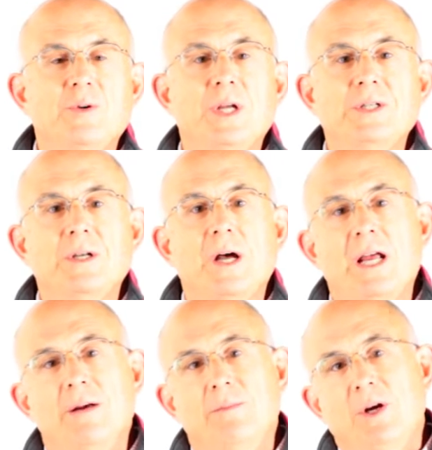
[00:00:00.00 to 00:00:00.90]
Andresen.
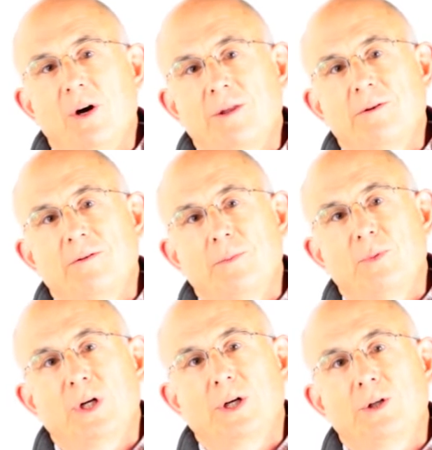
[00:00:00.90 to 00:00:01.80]
I am the author of the
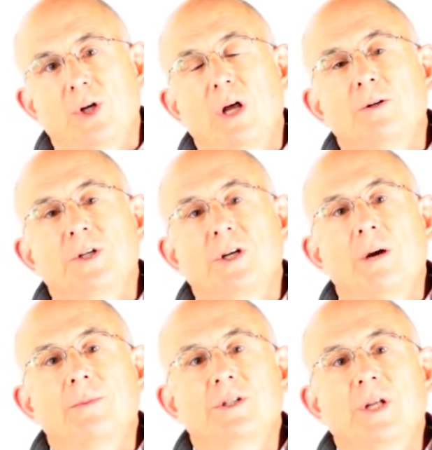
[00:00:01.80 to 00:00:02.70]
book, Dollars and
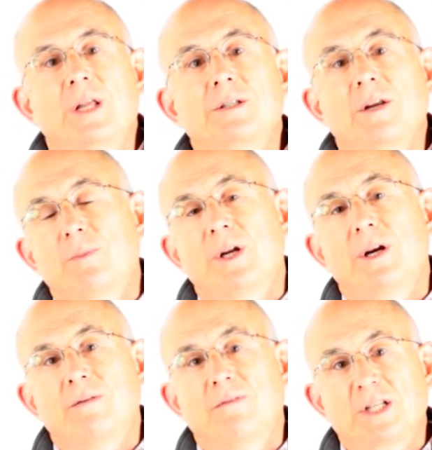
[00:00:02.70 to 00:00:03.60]
Common Sense. I've been
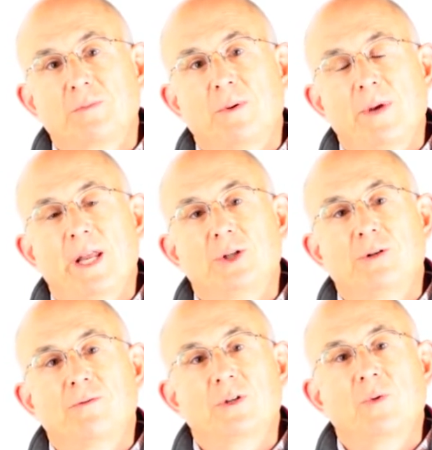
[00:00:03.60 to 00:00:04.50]
an investment
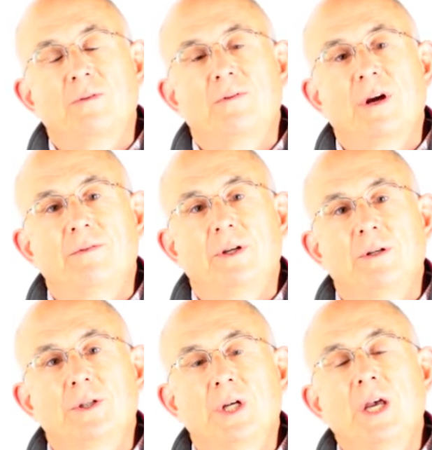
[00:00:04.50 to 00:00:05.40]
manager for 25
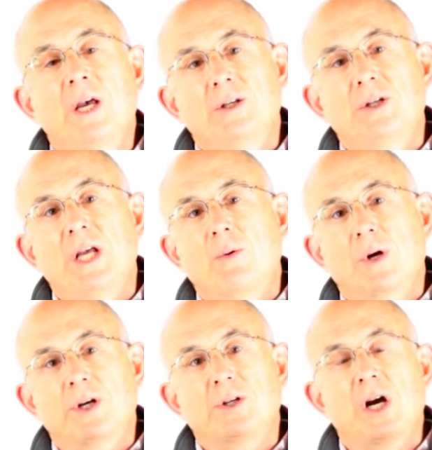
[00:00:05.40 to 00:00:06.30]
years. Today
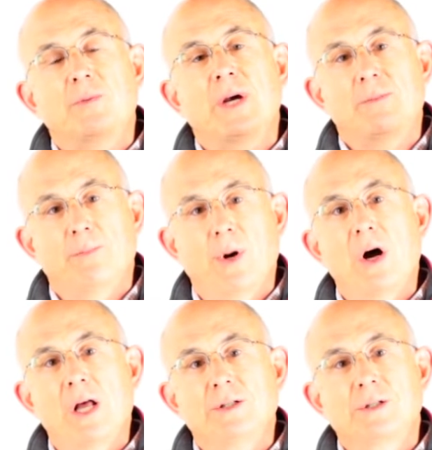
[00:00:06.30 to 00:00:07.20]
we're going to talk about
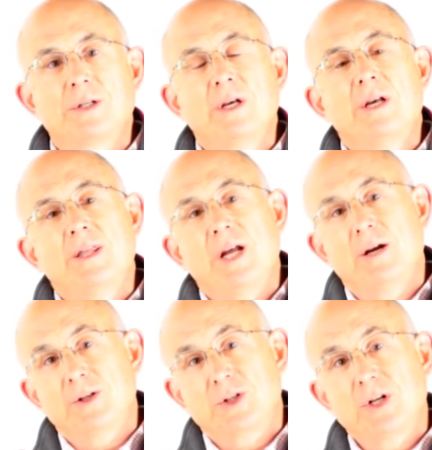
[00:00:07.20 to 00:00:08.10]
bonds. They
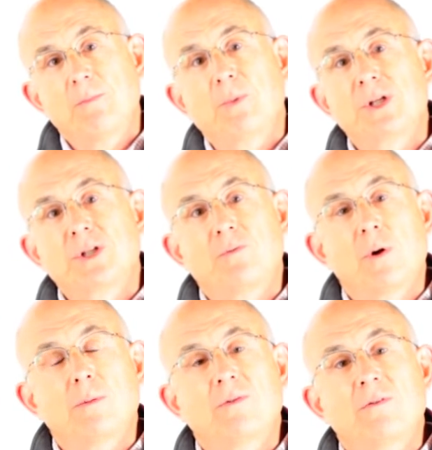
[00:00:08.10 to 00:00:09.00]
are the simplest
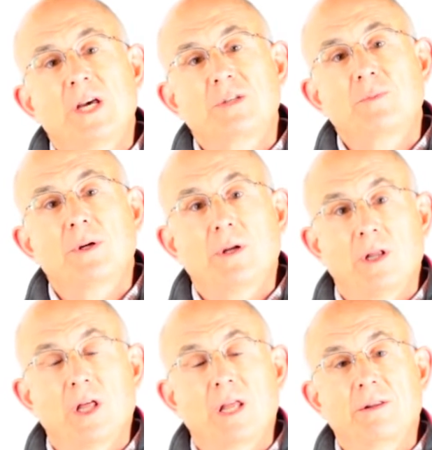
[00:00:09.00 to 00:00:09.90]
form of investment
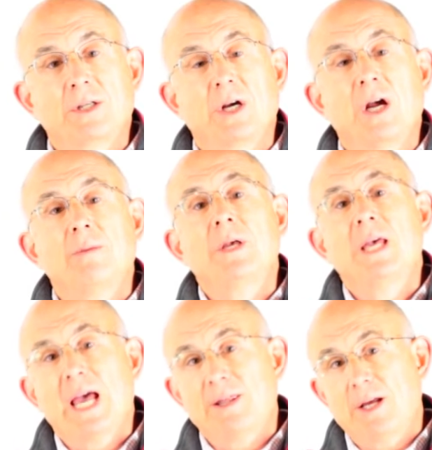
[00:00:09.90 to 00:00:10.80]
a lot of the time,
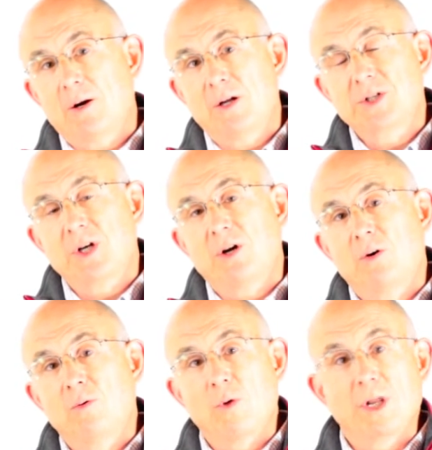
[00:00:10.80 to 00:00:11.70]
and they are
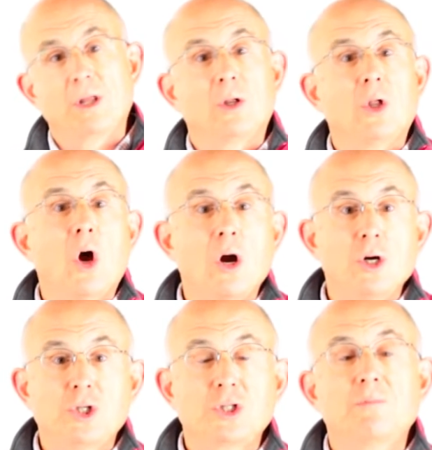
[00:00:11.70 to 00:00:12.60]
also one of the
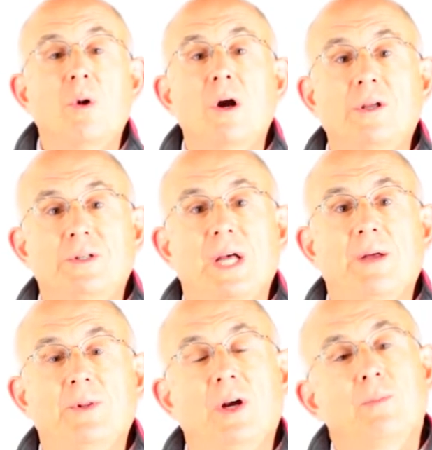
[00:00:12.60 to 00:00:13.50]
largest markets
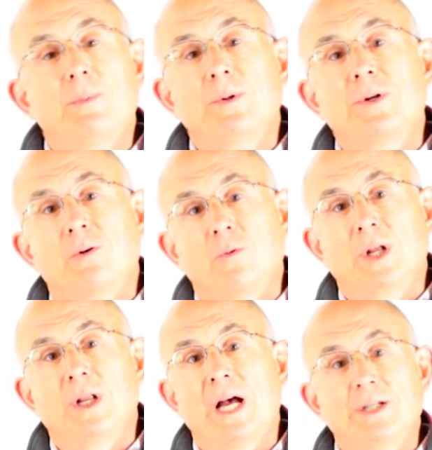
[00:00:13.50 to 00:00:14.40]
out there. People don't
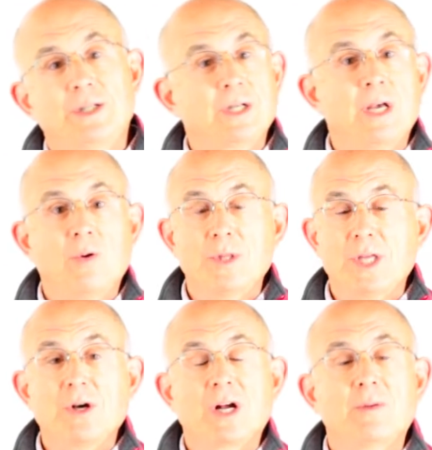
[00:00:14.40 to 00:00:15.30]
realize
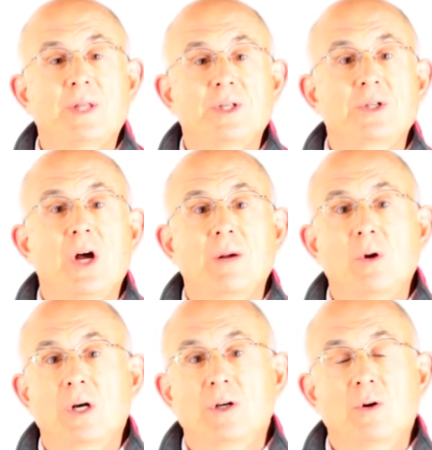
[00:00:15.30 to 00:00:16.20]
when they talk about the
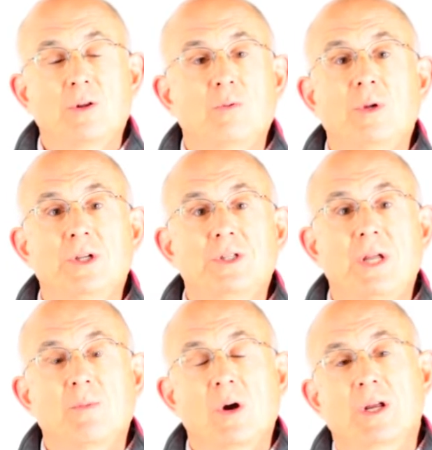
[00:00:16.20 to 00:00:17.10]
stock market or the real
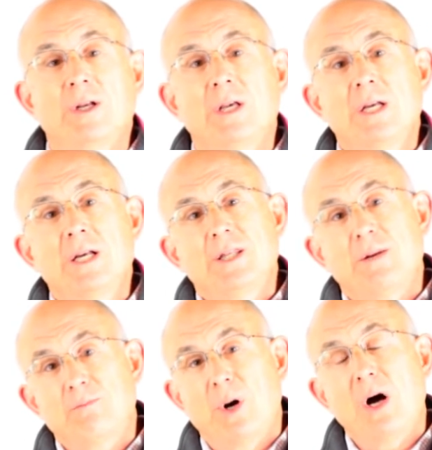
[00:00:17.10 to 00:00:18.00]
estate market
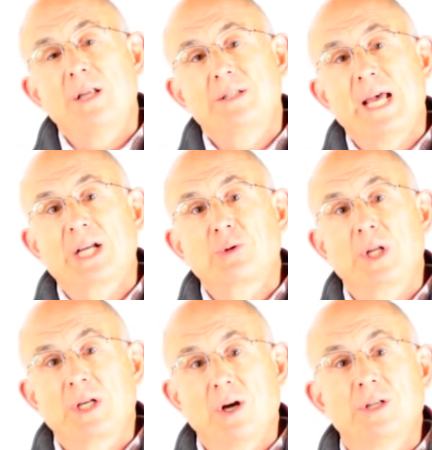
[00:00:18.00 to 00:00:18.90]
that bonds
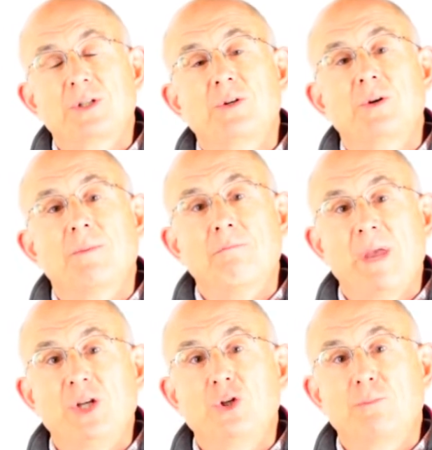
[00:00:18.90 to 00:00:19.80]
actually constitute a
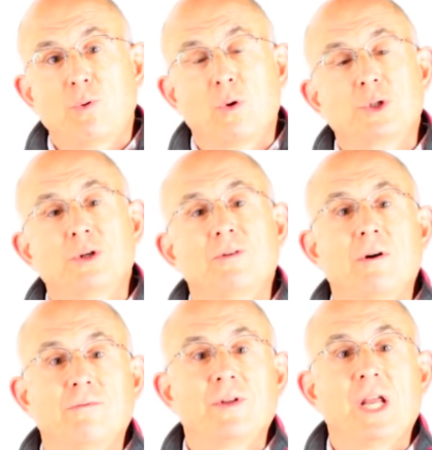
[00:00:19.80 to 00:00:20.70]
major portion
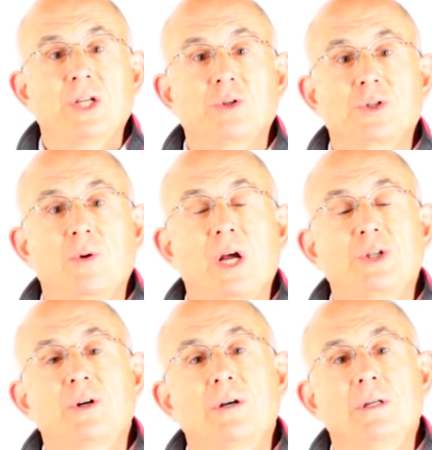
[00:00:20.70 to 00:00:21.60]
of our financial
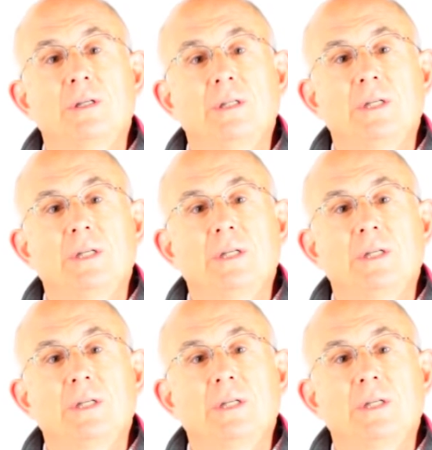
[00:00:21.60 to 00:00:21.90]
structure.